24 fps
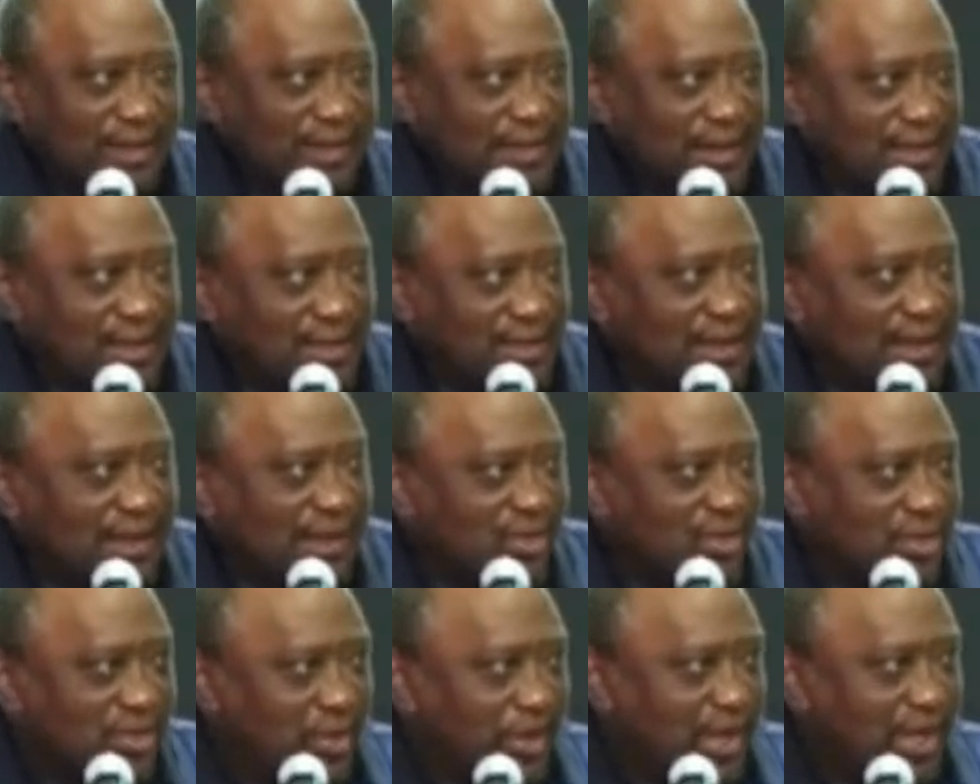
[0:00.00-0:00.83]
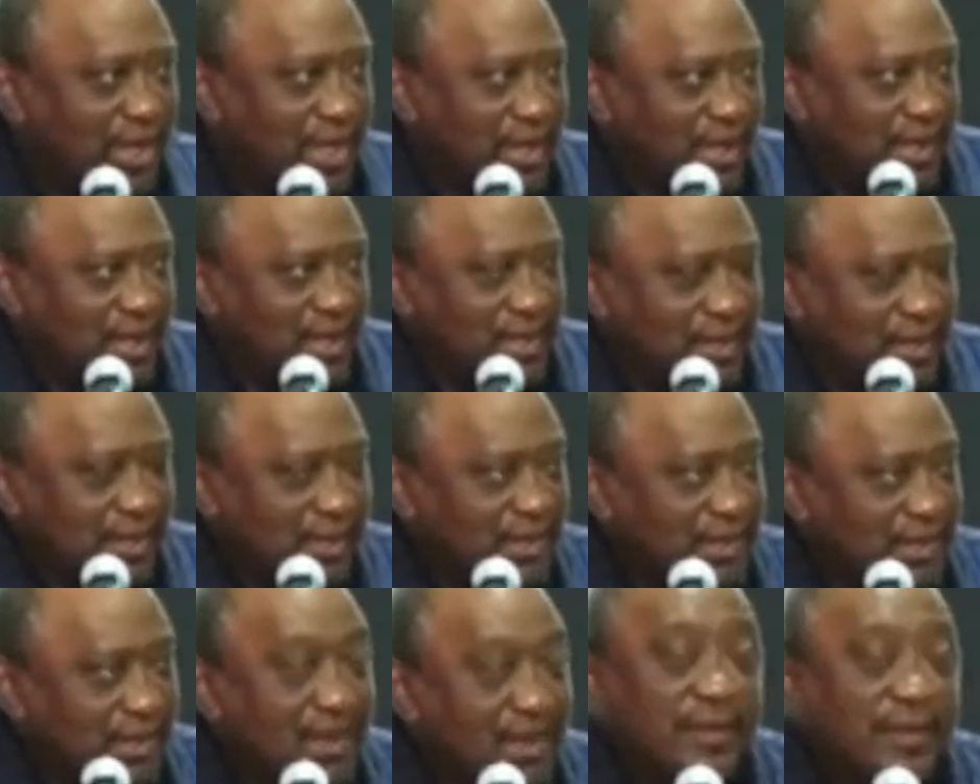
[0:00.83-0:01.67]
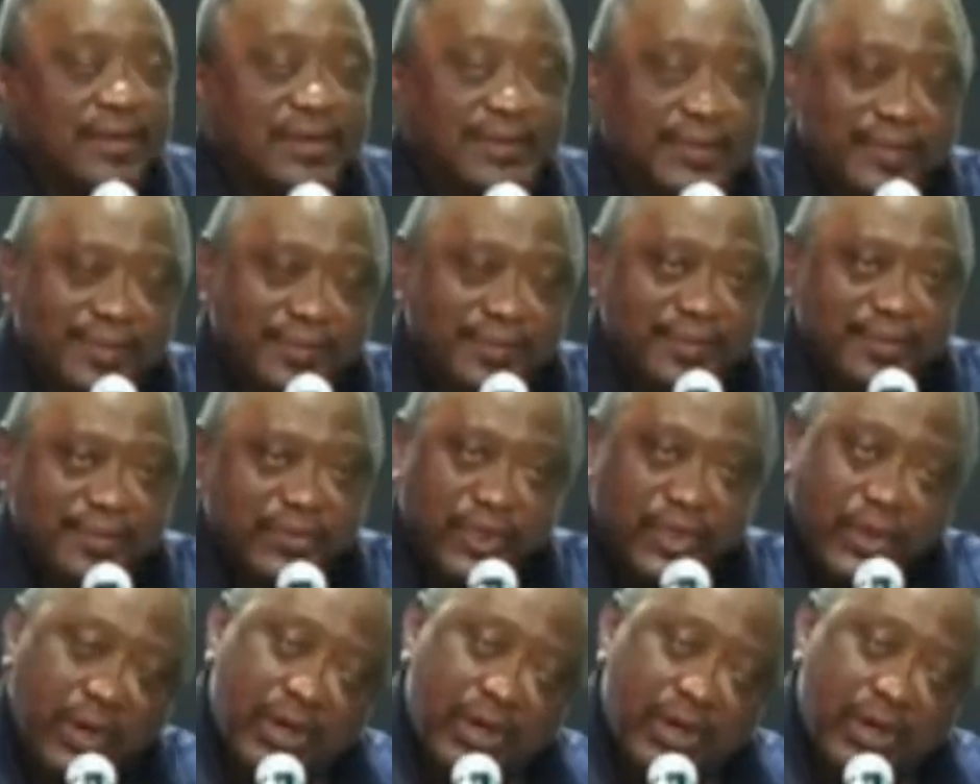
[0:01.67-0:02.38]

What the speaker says: he didn't show any. So